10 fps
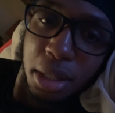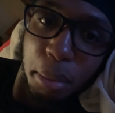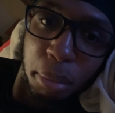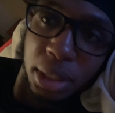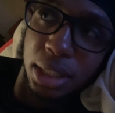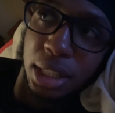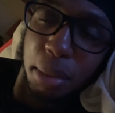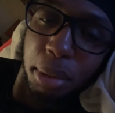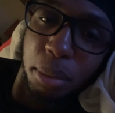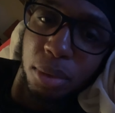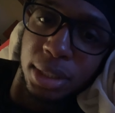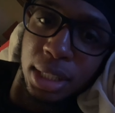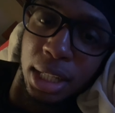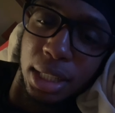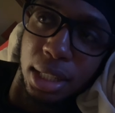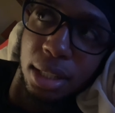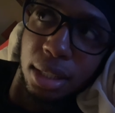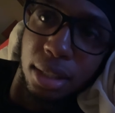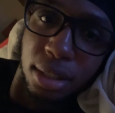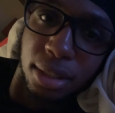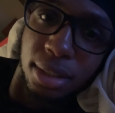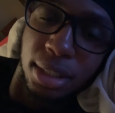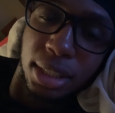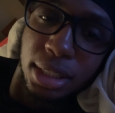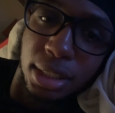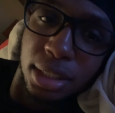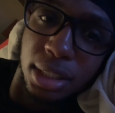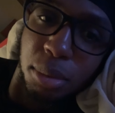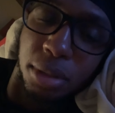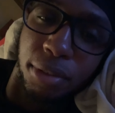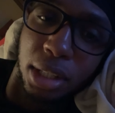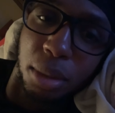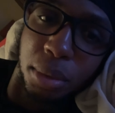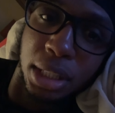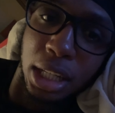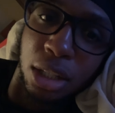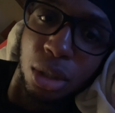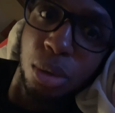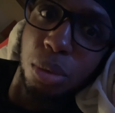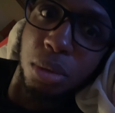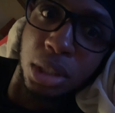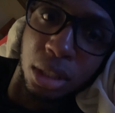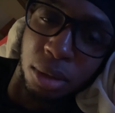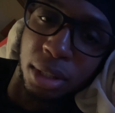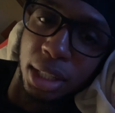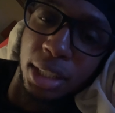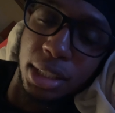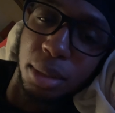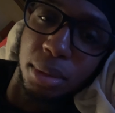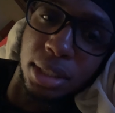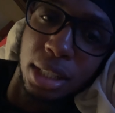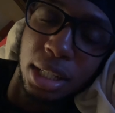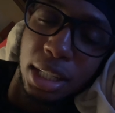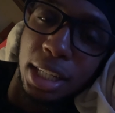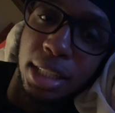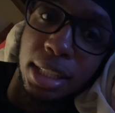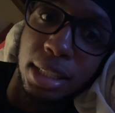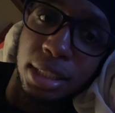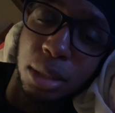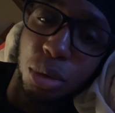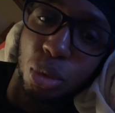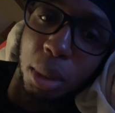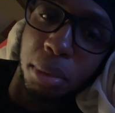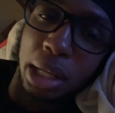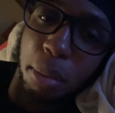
But then people was like, nah, she was fucking with that gooch, okay? She was, either she was rubbing that